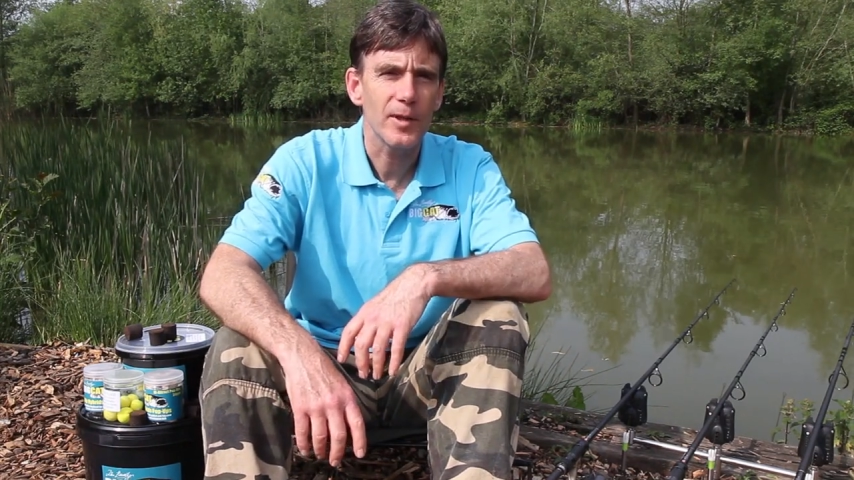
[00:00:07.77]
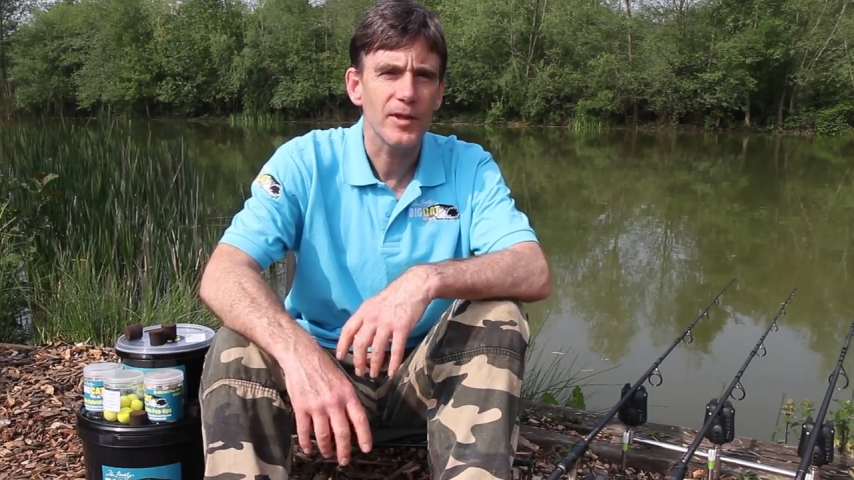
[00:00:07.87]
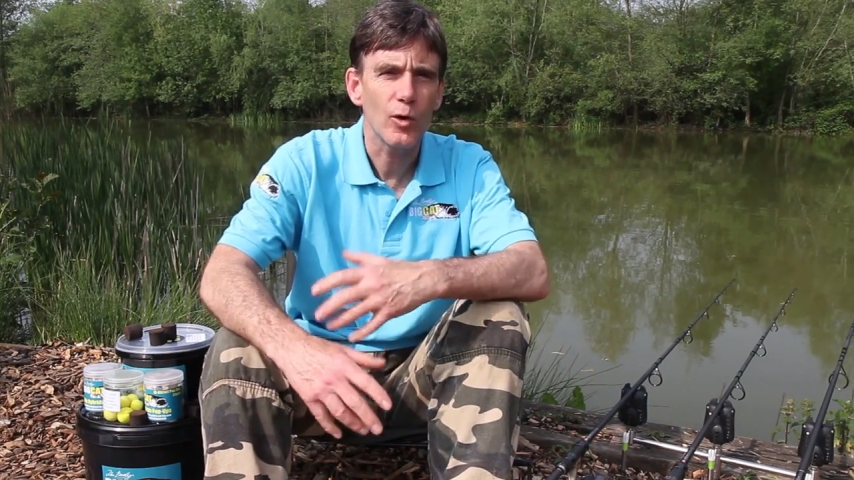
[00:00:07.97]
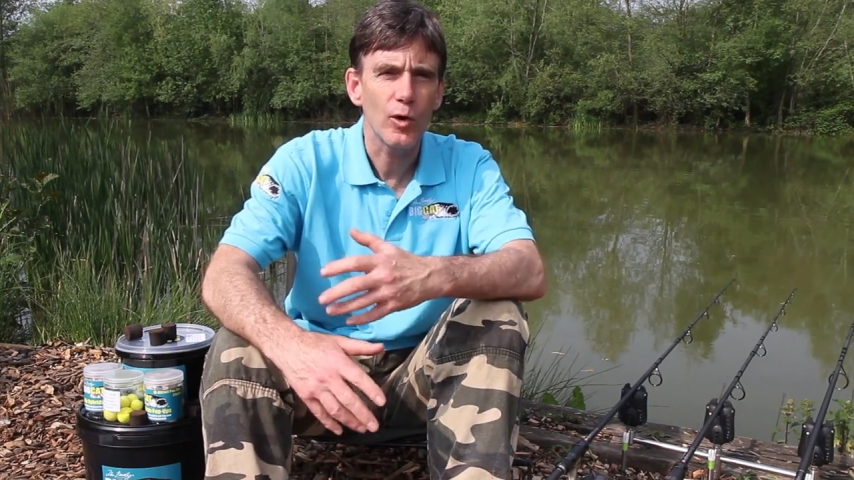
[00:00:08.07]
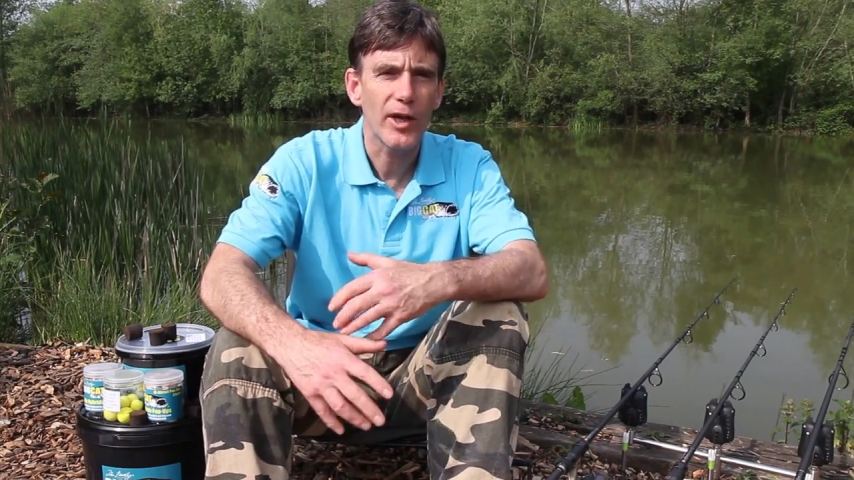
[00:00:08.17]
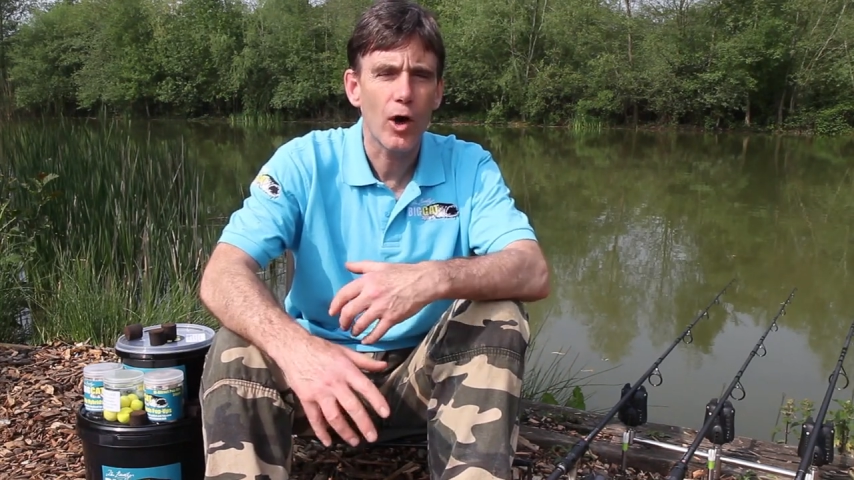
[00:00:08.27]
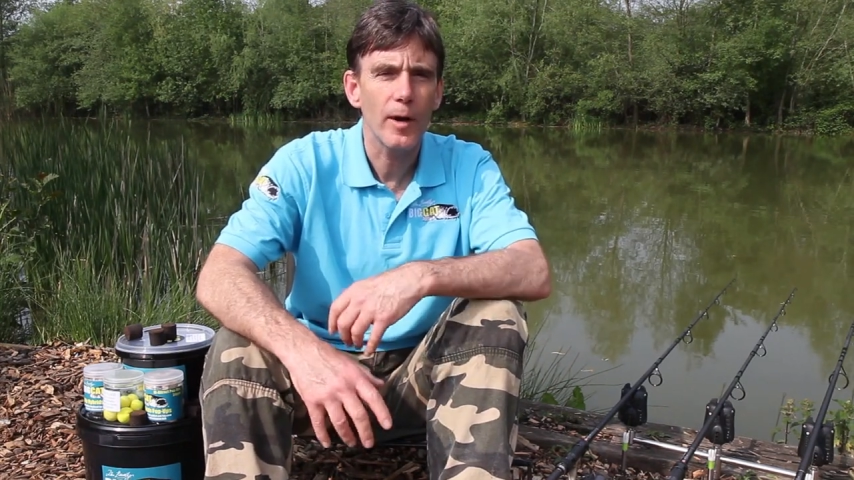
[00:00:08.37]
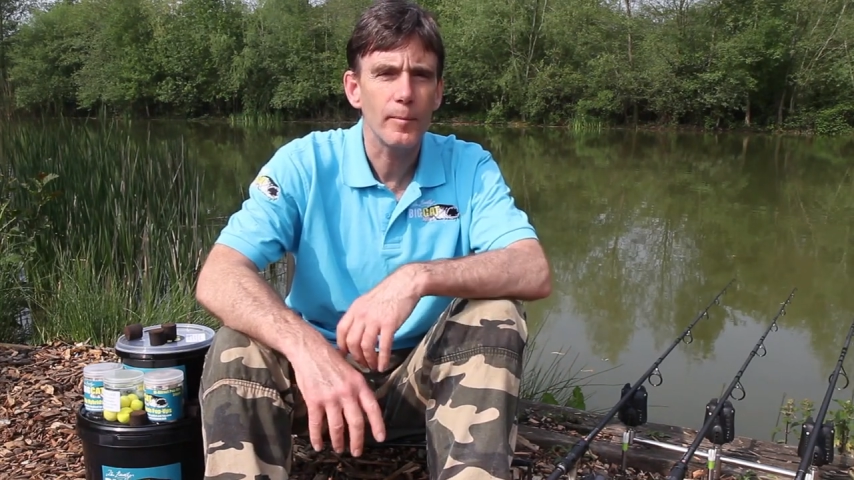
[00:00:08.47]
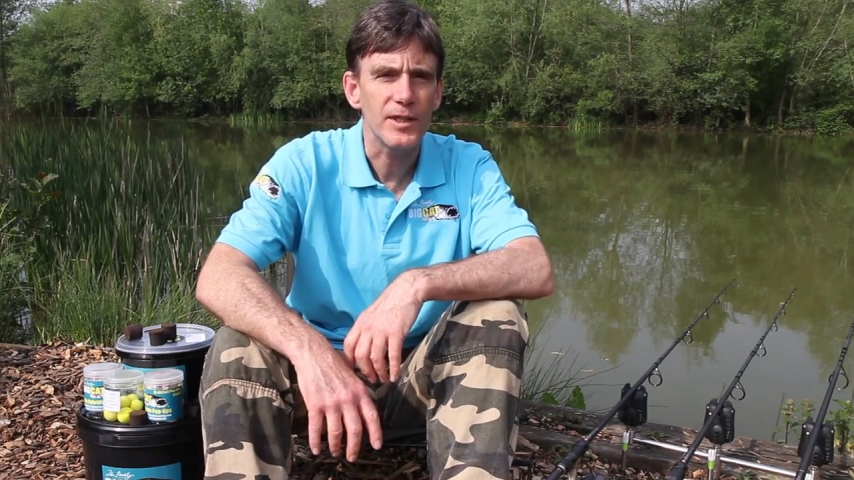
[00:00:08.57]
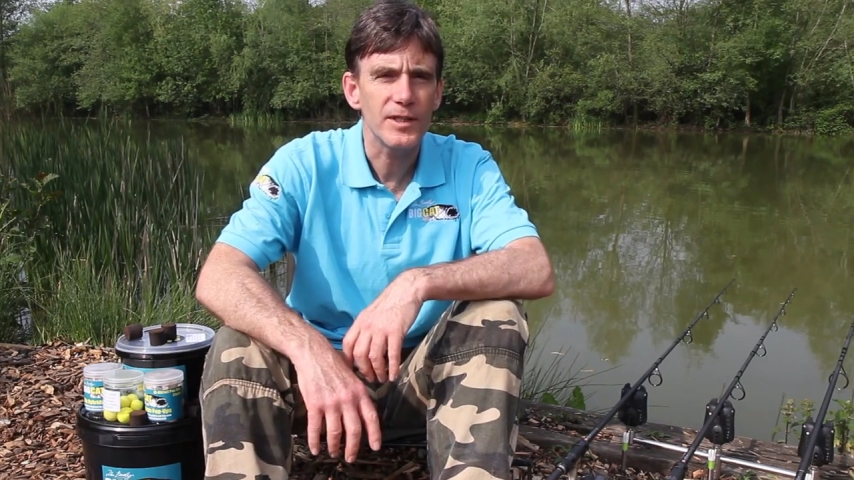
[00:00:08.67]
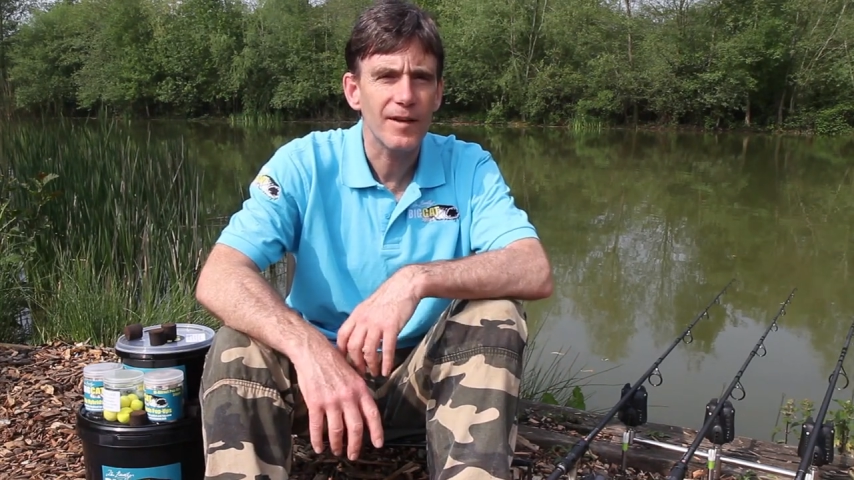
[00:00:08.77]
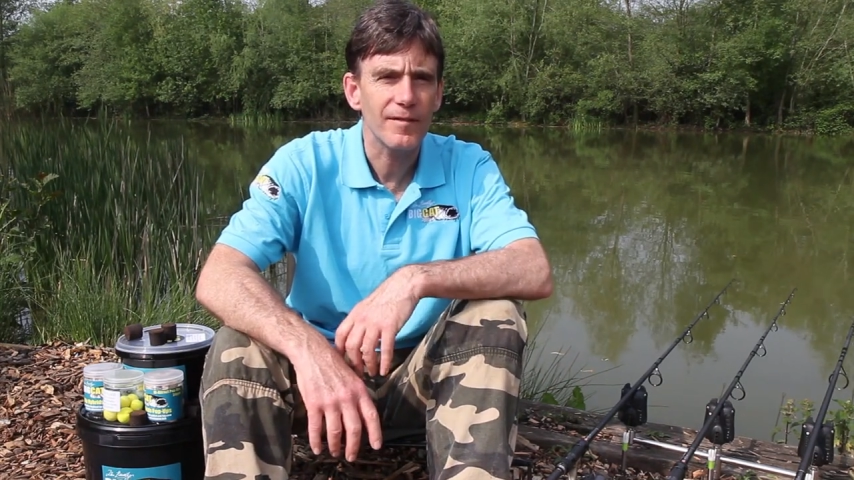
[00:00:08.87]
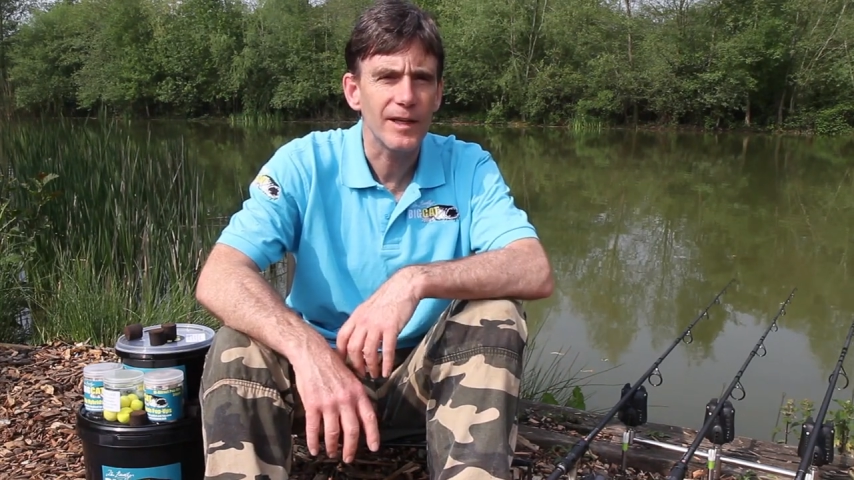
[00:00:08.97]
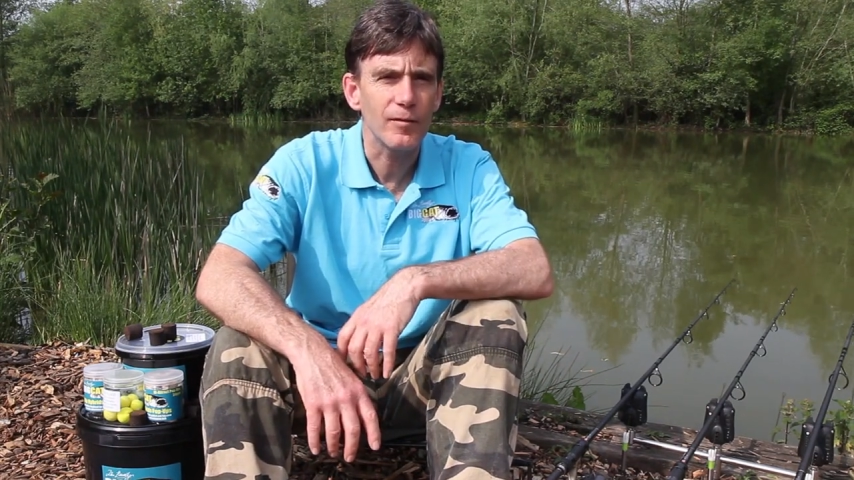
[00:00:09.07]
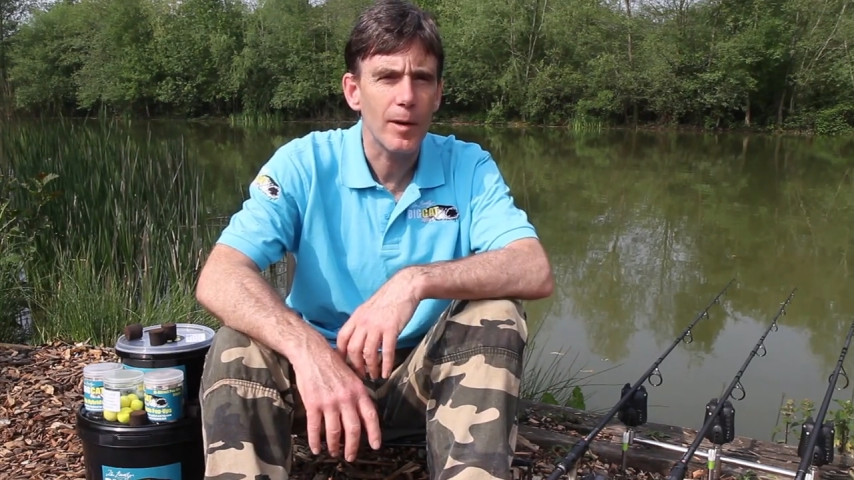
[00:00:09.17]
but the oily hybrids
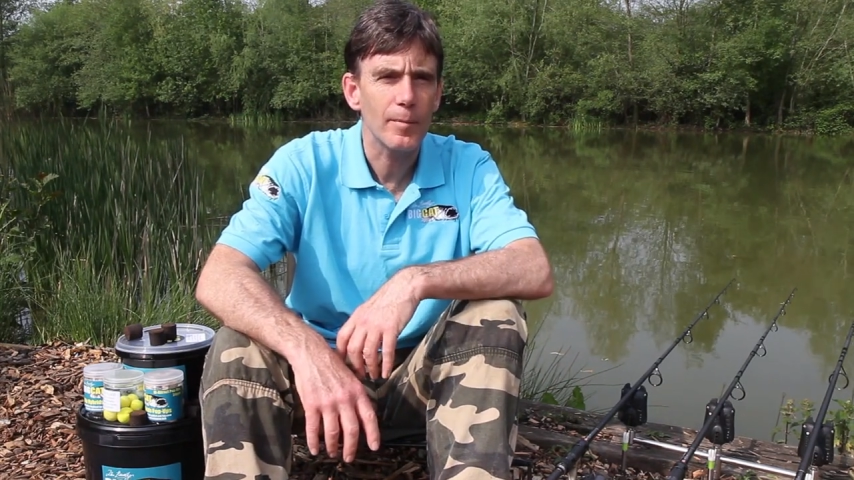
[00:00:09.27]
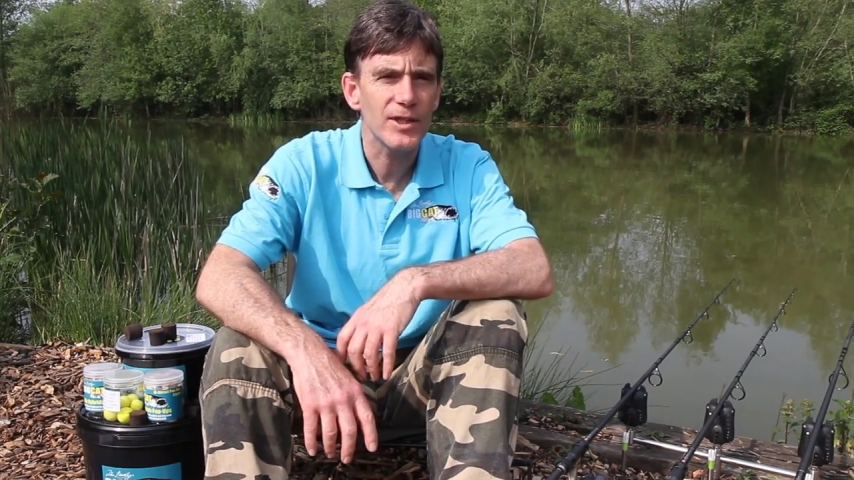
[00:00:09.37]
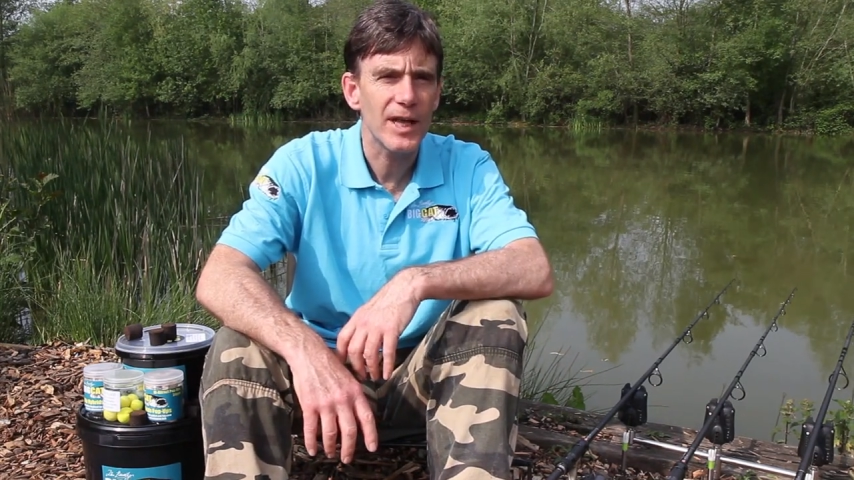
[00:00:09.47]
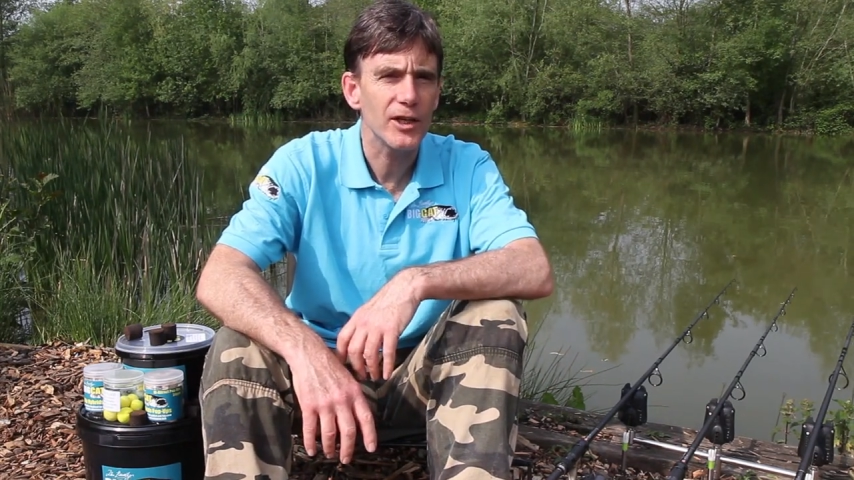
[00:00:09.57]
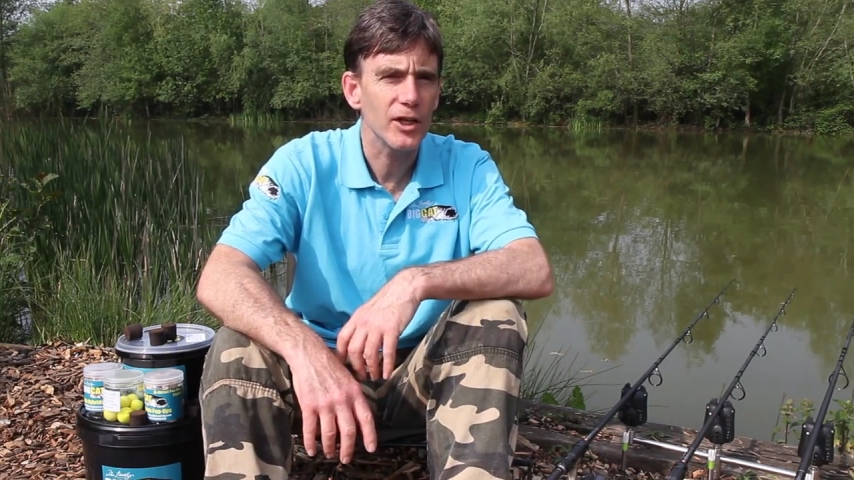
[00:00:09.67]
definitely represent